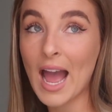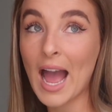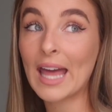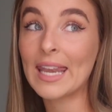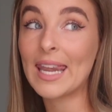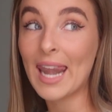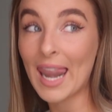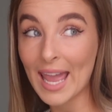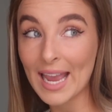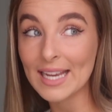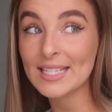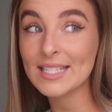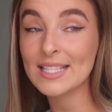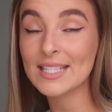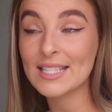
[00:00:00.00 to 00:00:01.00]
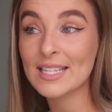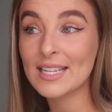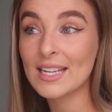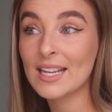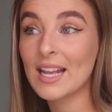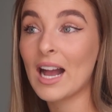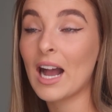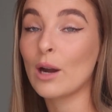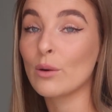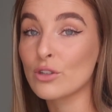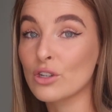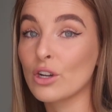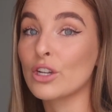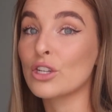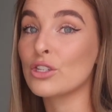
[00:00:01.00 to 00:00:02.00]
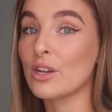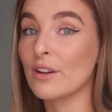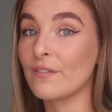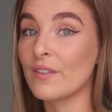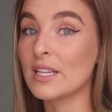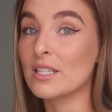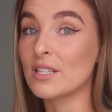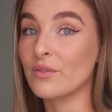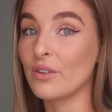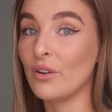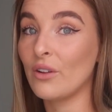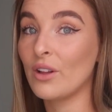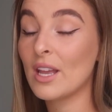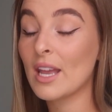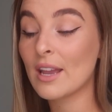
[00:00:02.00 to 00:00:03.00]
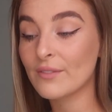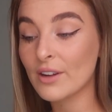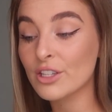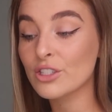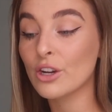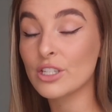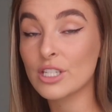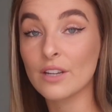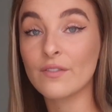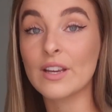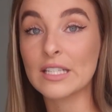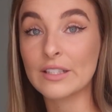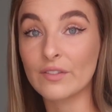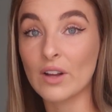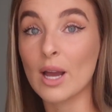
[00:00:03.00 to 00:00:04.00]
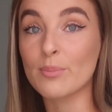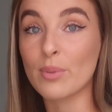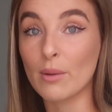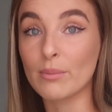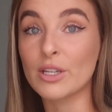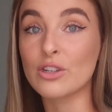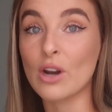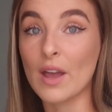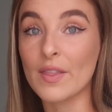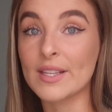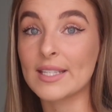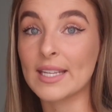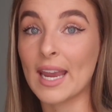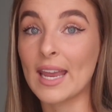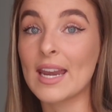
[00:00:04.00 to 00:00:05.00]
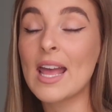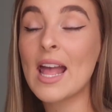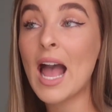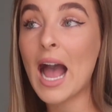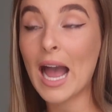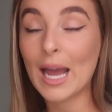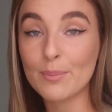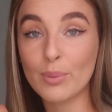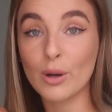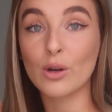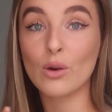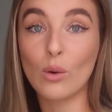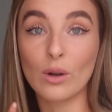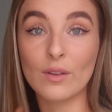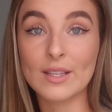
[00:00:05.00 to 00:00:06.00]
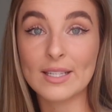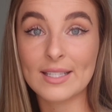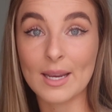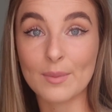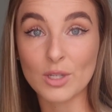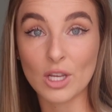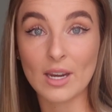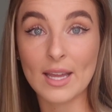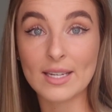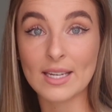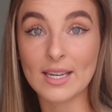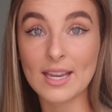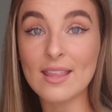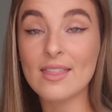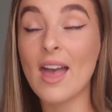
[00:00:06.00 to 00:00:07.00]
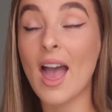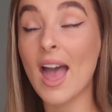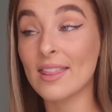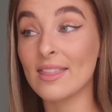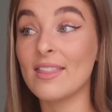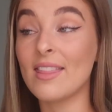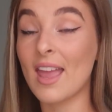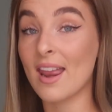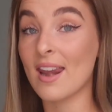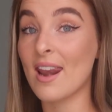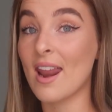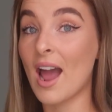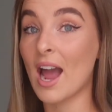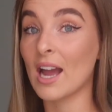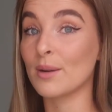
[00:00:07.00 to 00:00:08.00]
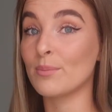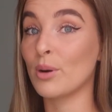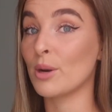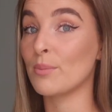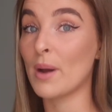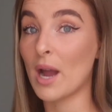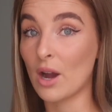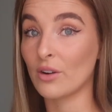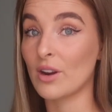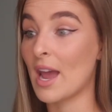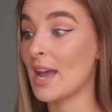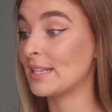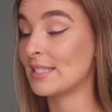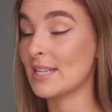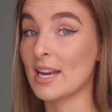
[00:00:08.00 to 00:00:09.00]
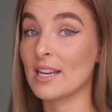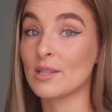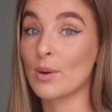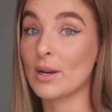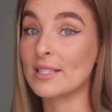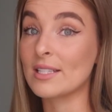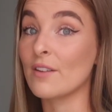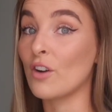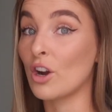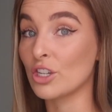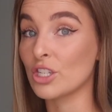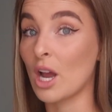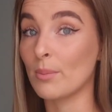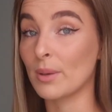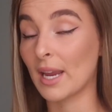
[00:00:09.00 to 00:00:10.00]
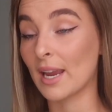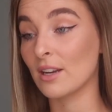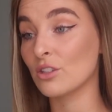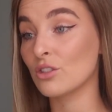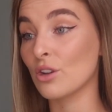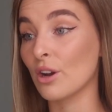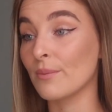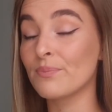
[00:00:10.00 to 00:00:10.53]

unless I was going to a festival. If I was going to a festival, I'd probably try this again. I'd put all of the steps on underneath and then I'd put powder and setting spray and stuff on top again. So